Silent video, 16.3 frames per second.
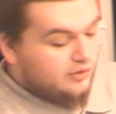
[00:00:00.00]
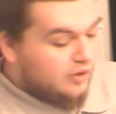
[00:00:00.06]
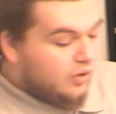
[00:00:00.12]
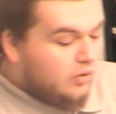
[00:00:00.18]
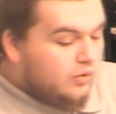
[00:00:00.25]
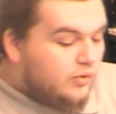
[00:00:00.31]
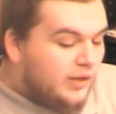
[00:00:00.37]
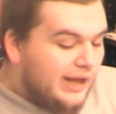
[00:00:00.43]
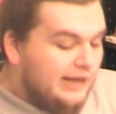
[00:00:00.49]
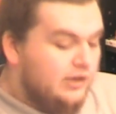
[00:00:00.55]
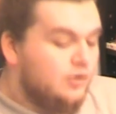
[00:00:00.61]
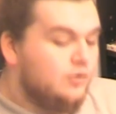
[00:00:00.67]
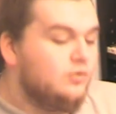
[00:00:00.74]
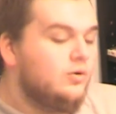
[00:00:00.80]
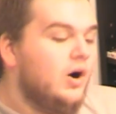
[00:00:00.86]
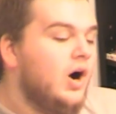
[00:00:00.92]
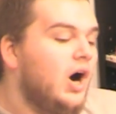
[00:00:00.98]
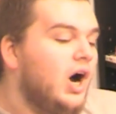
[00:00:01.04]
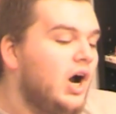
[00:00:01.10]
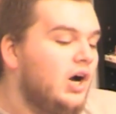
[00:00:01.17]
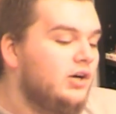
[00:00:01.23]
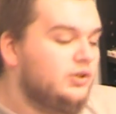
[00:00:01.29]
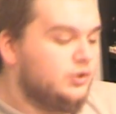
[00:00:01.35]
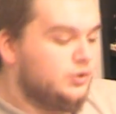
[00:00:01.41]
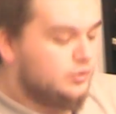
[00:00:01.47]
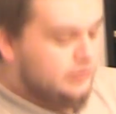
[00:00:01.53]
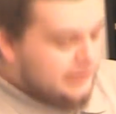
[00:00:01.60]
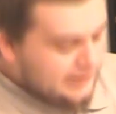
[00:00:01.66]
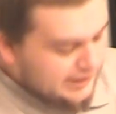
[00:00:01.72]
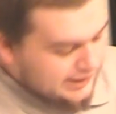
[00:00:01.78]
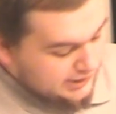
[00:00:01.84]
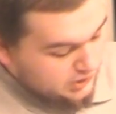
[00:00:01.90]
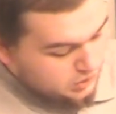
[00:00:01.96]
Know that you are
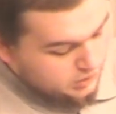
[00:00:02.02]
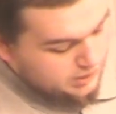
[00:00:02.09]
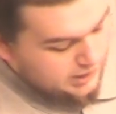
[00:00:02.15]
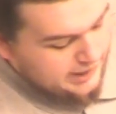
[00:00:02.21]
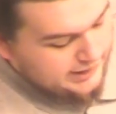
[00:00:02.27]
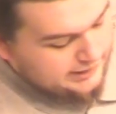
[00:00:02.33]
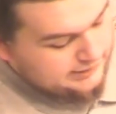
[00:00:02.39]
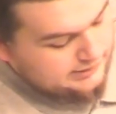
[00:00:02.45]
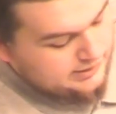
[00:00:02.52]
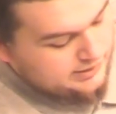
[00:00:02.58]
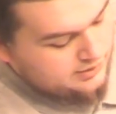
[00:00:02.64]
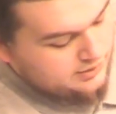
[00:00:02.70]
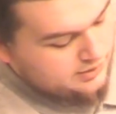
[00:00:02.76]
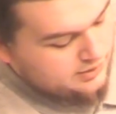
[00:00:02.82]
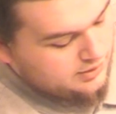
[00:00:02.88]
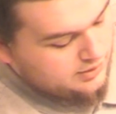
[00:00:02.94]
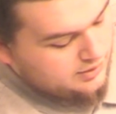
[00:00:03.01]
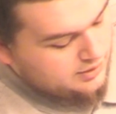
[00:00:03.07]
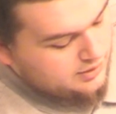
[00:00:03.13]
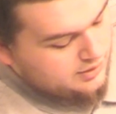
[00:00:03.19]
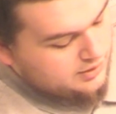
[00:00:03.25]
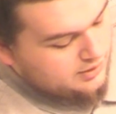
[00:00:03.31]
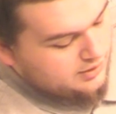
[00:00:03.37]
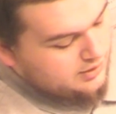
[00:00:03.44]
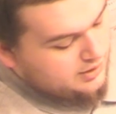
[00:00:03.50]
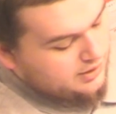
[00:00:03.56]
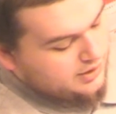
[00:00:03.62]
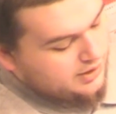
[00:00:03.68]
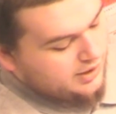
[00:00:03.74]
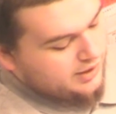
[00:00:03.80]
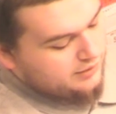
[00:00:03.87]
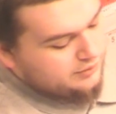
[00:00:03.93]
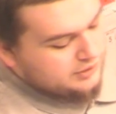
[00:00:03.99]
doing it right.
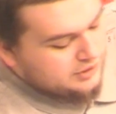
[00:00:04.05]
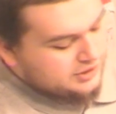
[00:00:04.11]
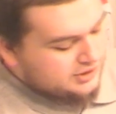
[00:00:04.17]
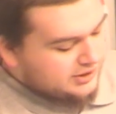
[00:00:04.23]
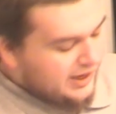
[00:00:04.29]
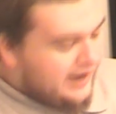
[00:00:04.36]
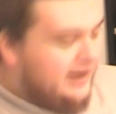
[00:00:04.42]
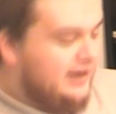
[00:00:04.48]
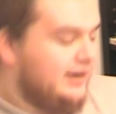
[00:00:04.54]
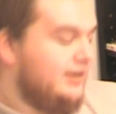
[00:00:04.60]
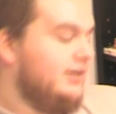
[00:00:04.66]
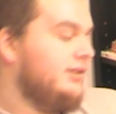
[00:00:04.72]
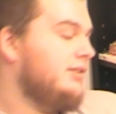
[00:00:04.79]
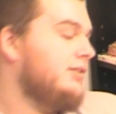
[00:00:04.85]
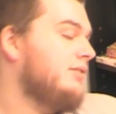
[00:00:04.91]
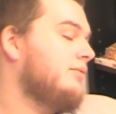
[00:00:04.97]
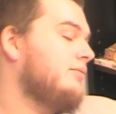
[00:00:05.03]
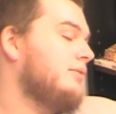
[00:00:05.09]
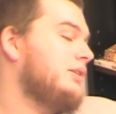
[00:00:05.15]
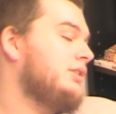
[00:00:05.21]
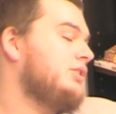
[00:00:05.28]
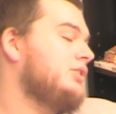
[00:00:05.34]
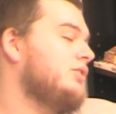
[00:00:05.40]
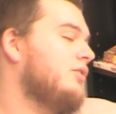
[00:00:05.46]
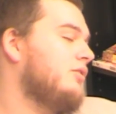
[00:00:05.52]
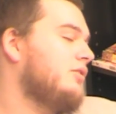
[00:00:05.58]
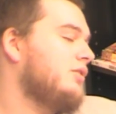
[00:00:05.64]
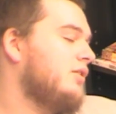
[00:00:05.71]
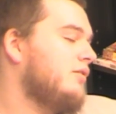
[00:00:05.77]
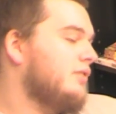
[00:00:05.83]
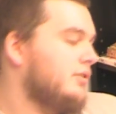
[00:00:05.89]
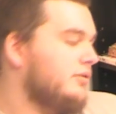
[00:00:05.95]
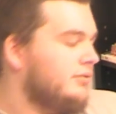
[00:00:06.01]
And recite what you're going
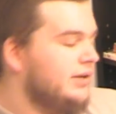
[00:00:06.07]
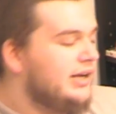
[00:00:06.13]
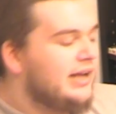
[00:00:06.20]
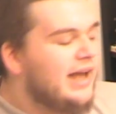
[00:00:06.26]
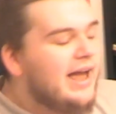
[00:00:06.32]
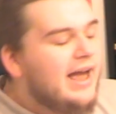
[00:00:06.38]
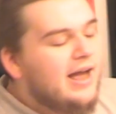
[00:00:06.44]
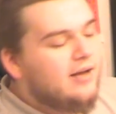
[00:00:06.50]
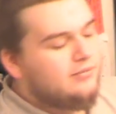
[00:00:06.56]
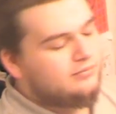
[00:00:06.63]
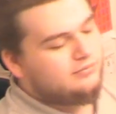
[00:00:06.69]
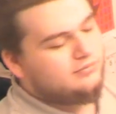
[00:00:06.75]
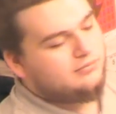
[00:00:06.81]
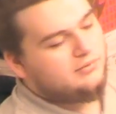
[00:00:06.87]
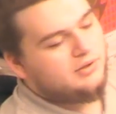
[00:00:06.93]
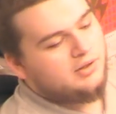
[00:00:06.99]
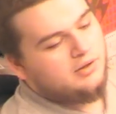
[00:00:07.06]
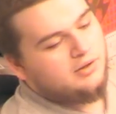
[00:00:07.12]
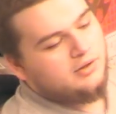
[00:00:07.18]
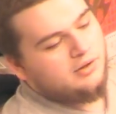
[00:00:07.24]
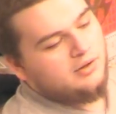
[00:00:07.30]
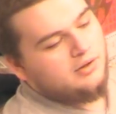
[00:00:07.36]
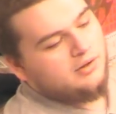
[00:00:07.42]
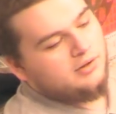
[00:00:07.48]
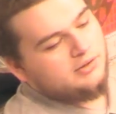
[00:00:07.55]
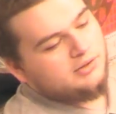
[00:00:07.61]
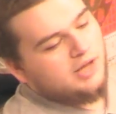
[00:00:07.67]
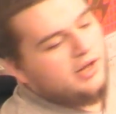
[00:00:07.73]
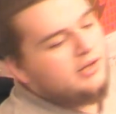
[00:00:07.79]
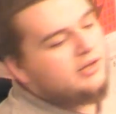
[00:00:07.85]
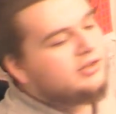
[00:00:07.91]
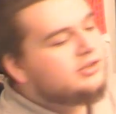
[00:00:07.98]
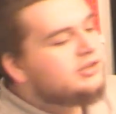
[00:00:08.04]
over. Recap.
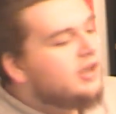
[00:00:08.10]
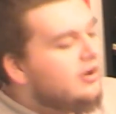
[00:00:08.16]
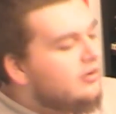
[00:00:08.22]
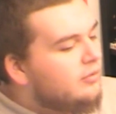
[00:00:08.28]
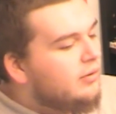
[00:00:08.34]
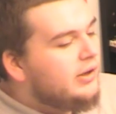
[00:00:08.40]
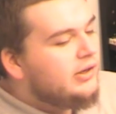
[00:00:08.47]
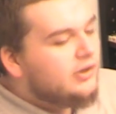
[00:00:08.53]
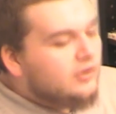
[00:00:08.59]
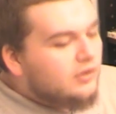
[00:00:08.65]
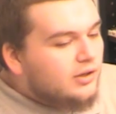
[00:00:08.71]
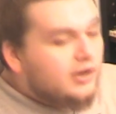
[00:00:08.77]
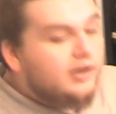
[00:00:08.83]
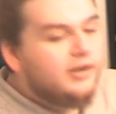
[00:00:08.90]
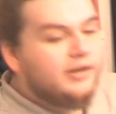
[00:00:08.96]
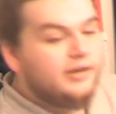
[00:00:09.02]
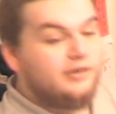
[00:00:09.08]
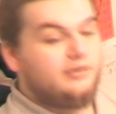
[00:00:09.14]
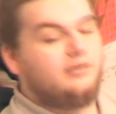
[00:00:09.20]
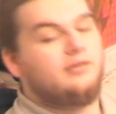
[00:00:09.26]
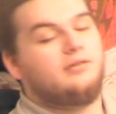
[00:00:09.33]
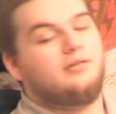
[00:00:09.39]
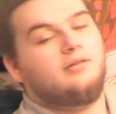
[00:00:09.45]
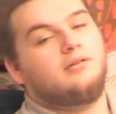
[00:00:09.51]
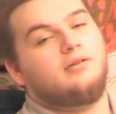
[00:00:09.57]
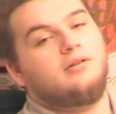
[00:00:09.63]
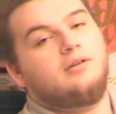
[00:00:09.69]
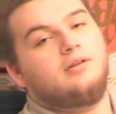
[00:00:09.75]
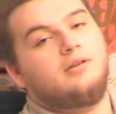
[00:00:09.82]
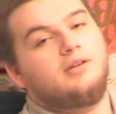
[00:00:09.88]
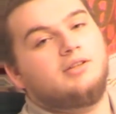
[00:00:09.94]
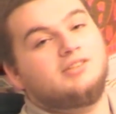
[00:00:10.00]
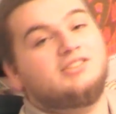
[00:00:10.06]
Tell yourself what you're learning.
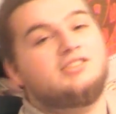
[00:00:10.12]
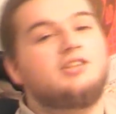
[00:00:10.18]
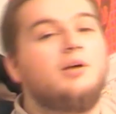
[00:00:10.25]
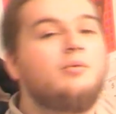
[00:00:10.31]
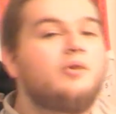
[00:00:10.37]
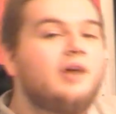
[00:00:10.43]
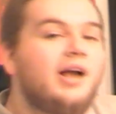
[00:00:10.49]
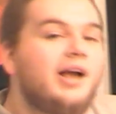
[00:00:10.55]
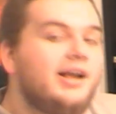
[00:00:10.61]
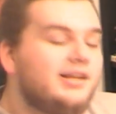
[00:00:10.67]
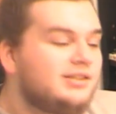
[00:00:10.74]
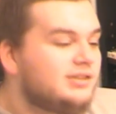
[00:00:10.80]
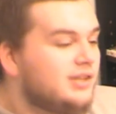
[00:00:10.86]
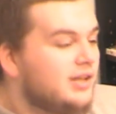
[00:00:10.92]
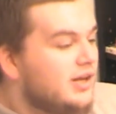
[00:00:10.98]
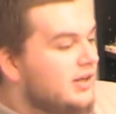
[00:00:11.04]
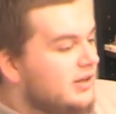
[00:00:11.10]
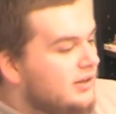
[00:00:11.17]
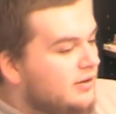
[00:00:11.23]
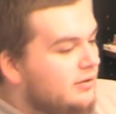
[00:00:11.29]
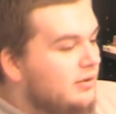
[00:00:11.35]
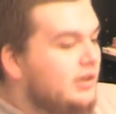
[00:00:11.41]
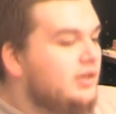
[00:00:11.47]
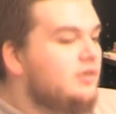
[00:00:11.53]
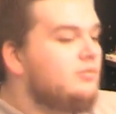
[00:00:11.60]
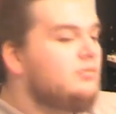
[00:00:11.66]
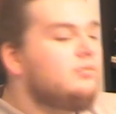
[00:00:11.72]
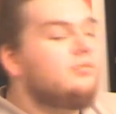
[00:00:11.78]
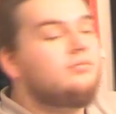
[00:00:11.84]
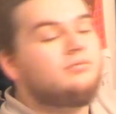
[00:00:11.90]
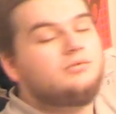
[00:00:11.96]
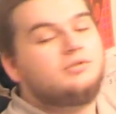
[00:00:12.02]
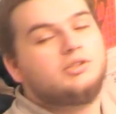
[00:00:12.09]
Summarize what
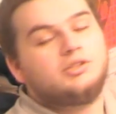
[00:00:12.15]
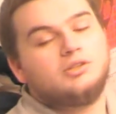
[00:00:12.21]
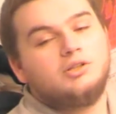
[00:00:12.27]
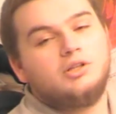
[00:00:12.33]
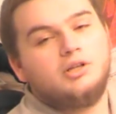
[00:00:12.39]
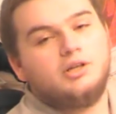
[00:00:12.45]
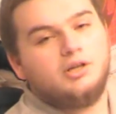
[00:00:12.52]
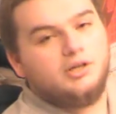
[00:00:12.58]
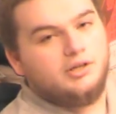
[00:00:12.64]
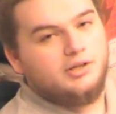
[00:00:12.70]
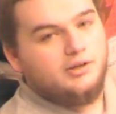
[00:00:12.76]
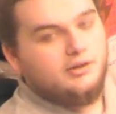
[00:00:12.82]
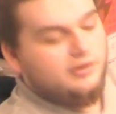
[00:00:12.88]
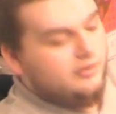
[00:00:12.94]
you just learned.